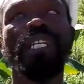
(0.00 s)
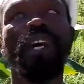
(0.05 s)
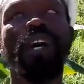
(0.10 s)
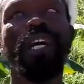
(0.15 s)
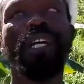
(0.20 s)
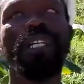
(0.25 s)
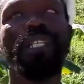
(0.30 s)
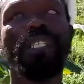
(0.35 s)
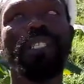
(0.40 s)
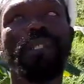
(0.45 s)

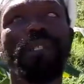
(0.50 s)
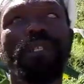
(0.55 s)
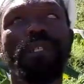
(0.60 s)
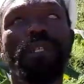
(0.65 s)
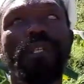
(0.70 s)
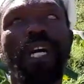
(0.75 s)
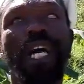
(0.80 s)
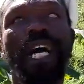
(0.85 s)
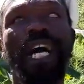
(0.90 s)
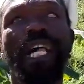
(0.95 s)
order
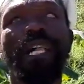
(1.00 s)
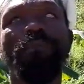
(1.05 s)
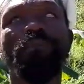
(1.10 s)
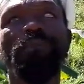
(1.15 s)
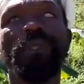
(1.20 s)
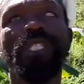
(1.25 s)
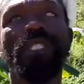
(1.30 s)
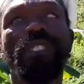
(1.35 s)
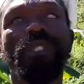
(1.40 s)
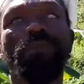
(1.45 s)
to help
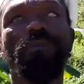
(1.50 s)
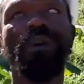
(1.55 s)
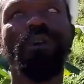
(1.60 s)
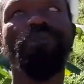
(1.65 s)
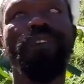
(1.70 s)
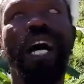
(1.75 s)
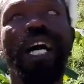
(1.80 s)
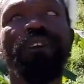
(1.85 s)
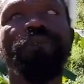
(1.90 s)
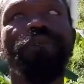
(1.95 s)
to
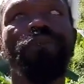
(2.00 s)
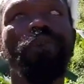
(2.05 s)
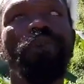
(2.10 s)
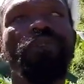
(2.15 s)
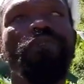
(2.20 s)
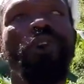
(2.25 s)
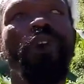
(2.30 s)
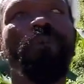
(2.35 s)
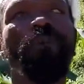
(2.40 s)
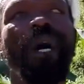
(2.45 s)
provide food
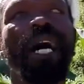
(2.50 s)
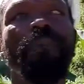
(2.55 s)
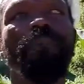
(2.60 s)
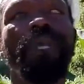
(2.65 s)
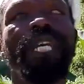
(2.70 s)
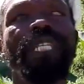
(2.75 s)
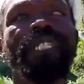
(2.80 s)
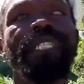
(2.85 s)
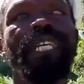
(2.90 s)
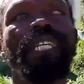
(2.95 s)
for my
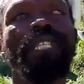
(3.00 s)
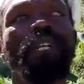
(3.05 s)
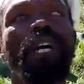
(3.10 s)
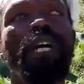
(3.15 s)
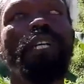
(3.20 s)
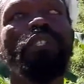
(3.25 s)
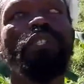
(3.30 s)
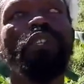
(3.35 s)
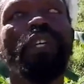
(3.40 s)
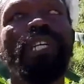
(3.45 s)
blessed
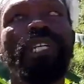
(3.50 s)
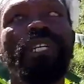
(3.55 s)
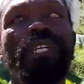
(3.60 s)
country